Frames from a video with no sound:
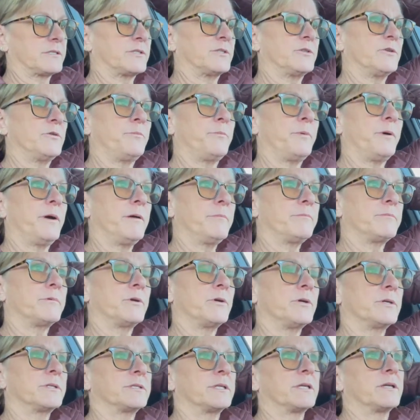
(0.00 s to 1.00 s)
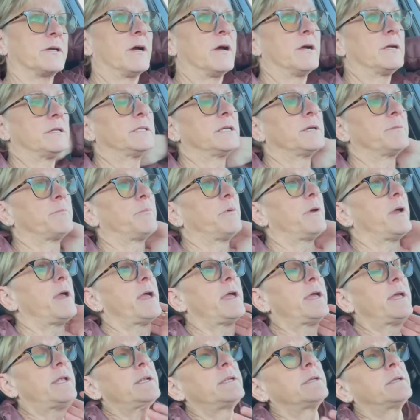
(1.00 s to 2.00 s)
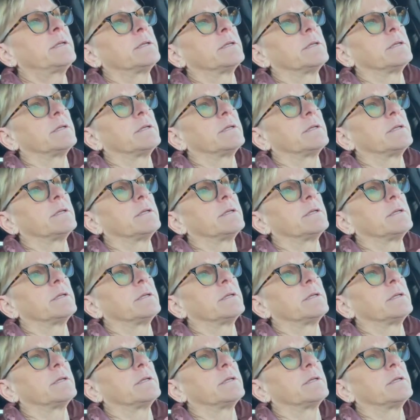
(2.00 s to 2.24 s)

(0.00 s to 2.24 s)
soup up, cook the garlic bread.